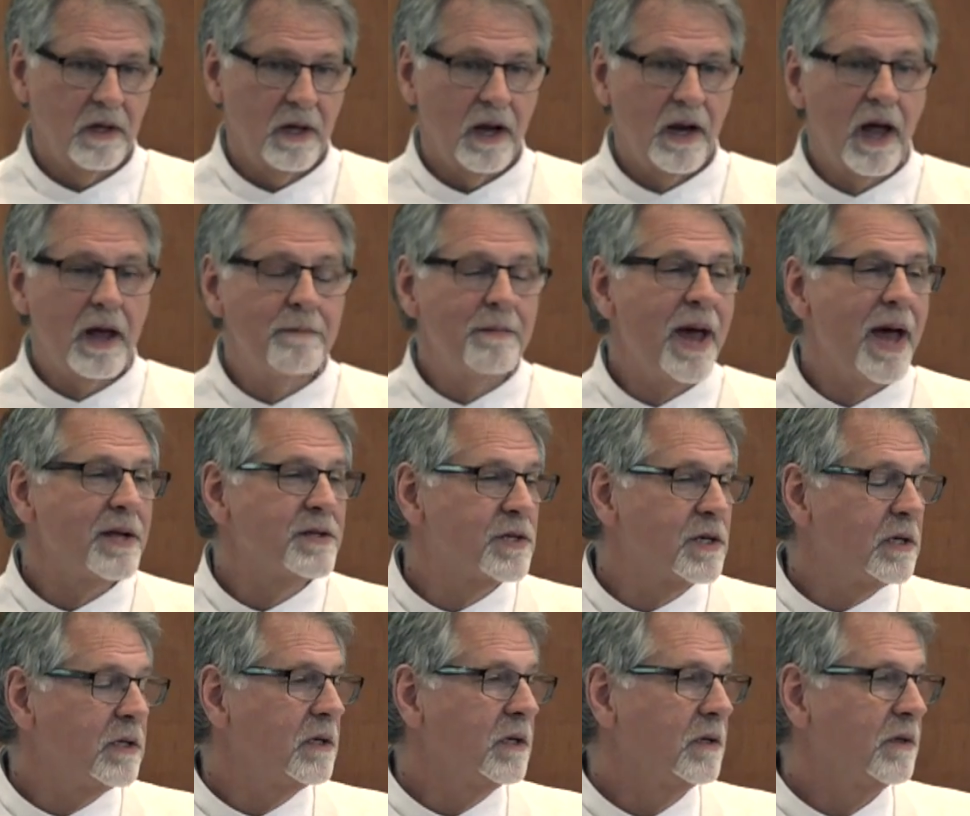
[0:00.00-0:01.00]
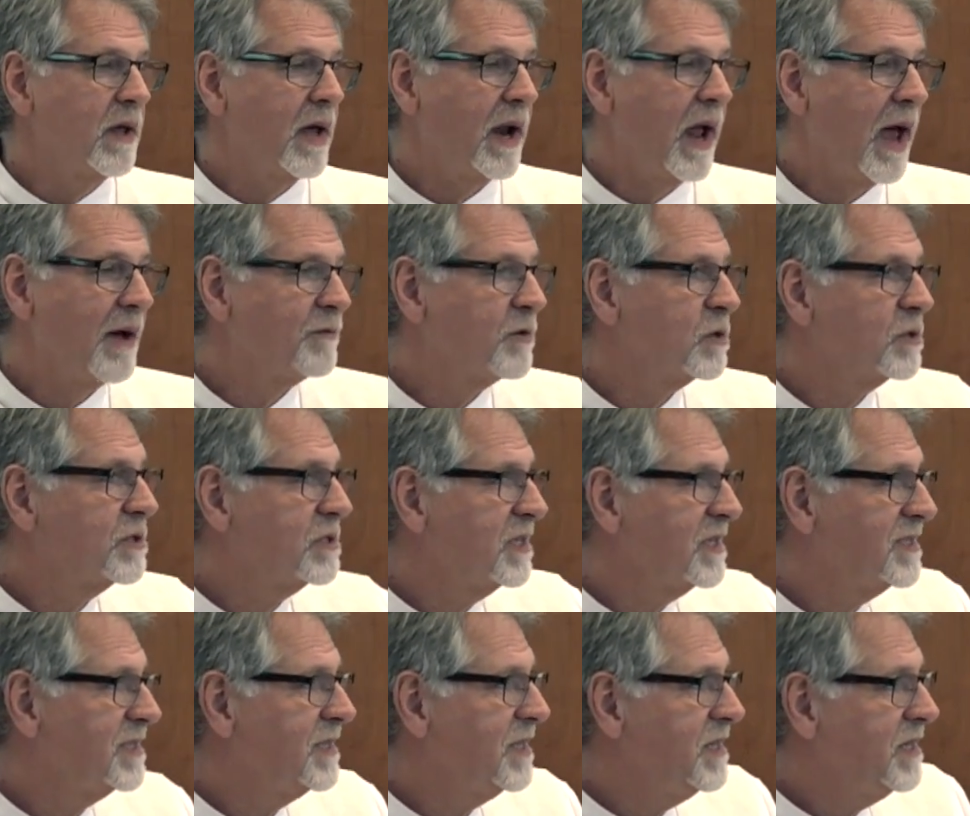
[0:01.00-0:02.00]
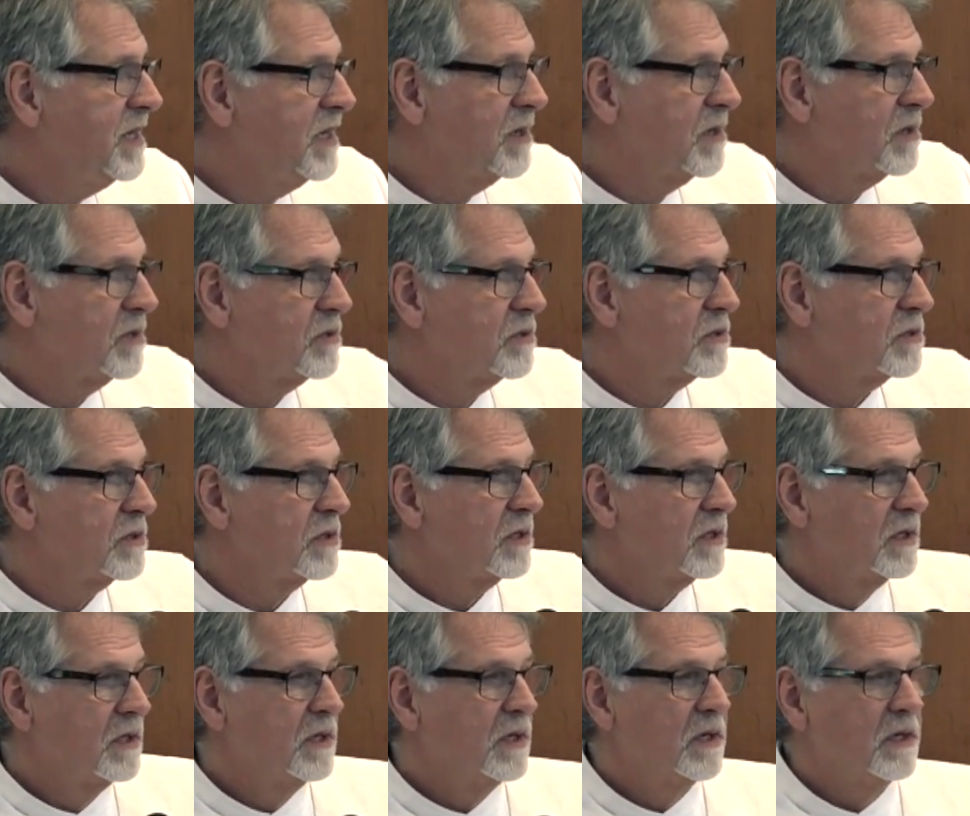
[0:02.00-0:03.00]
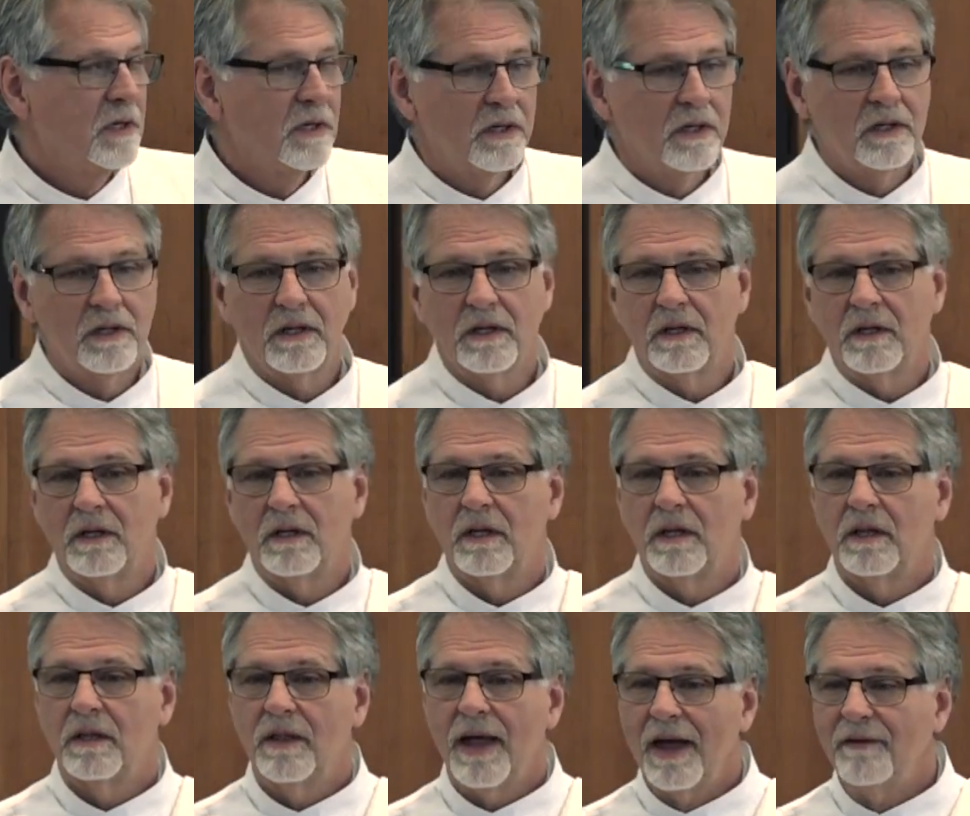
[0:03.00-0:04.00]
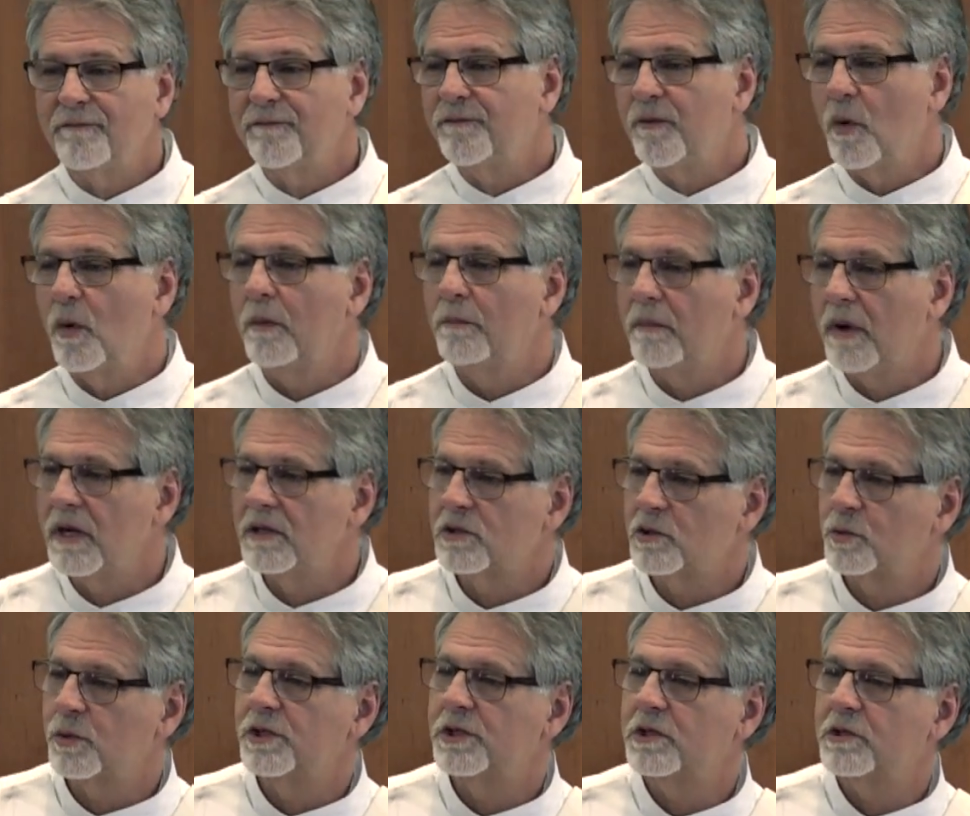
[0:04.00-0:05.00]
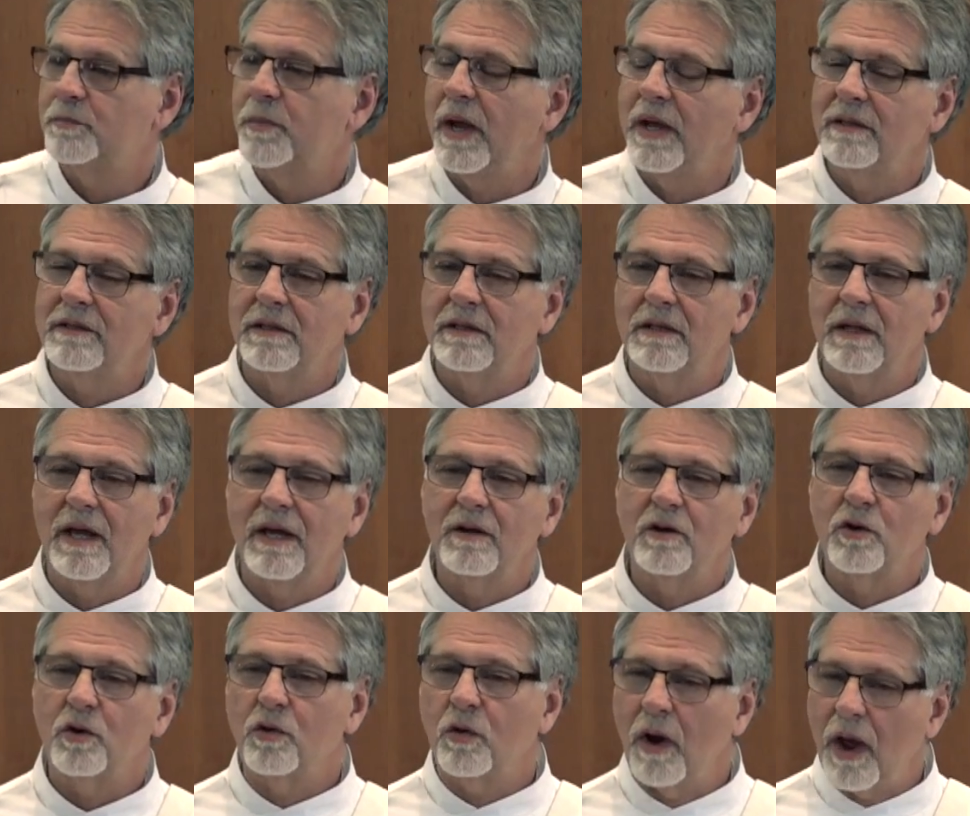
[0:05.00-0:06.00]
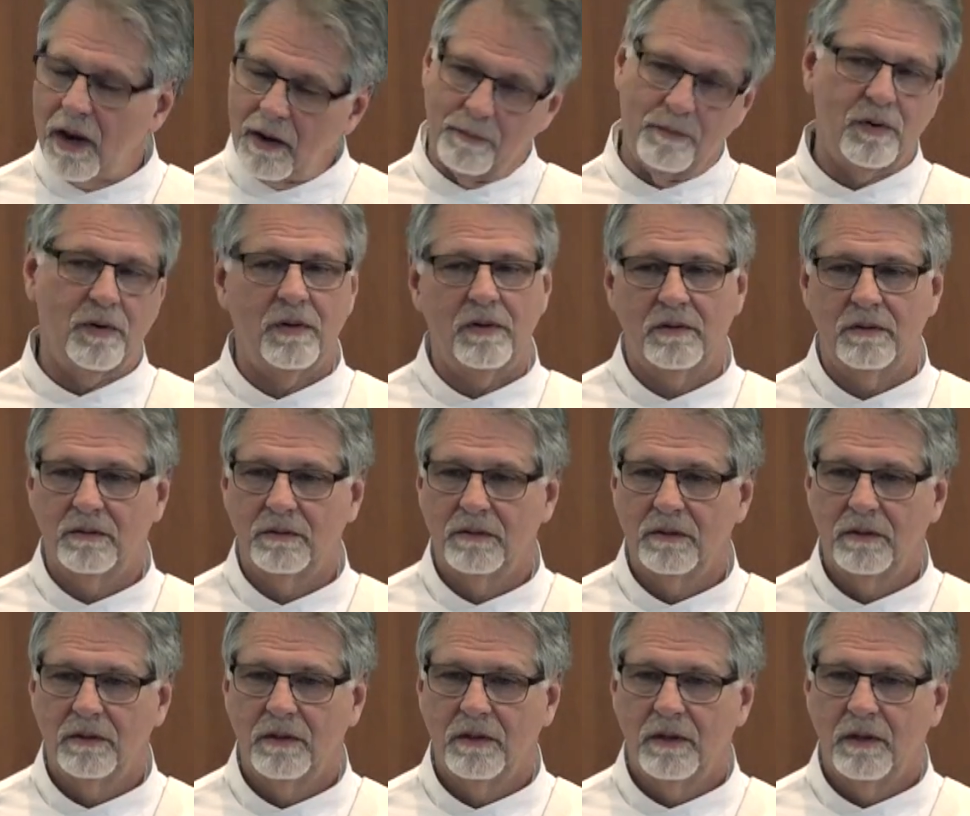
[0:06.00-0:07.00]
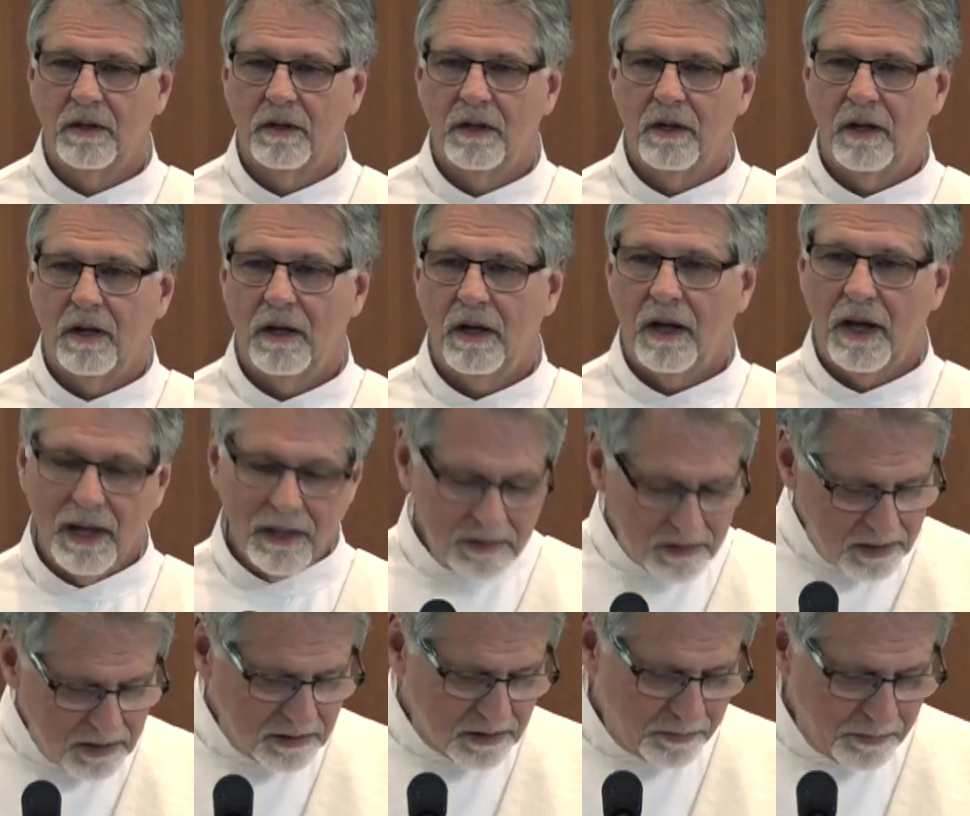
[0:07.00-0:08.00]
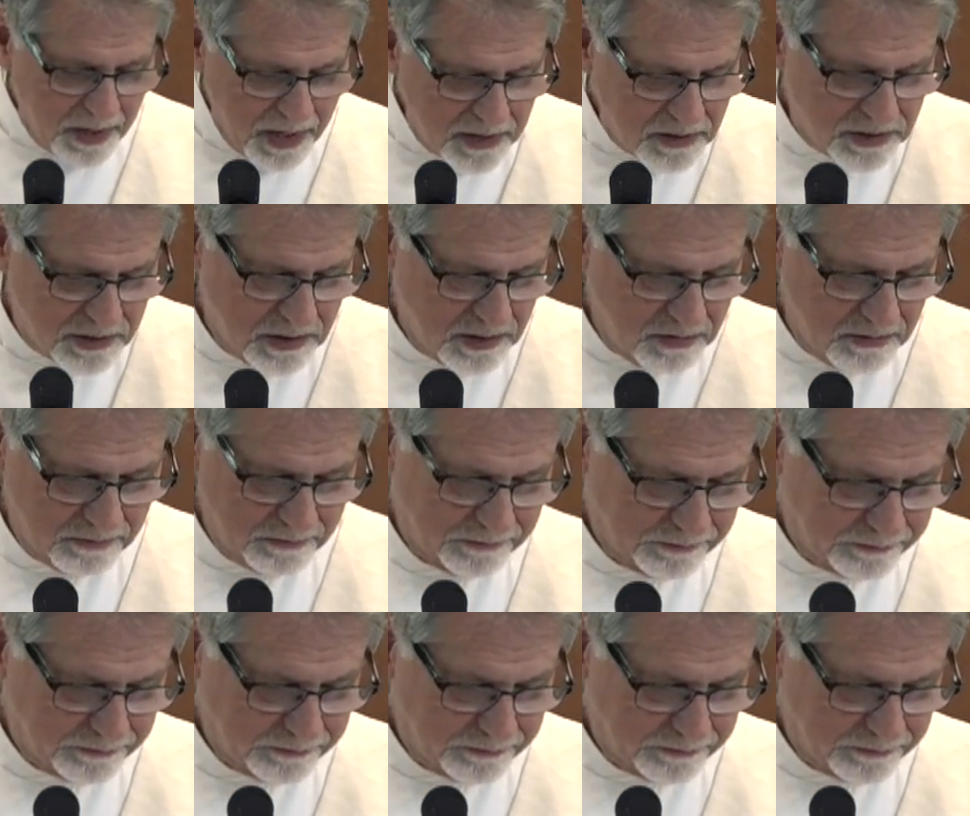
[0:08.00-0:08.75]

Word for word: And I imagine that after 60 years, that four months was spent in incredible anticipation.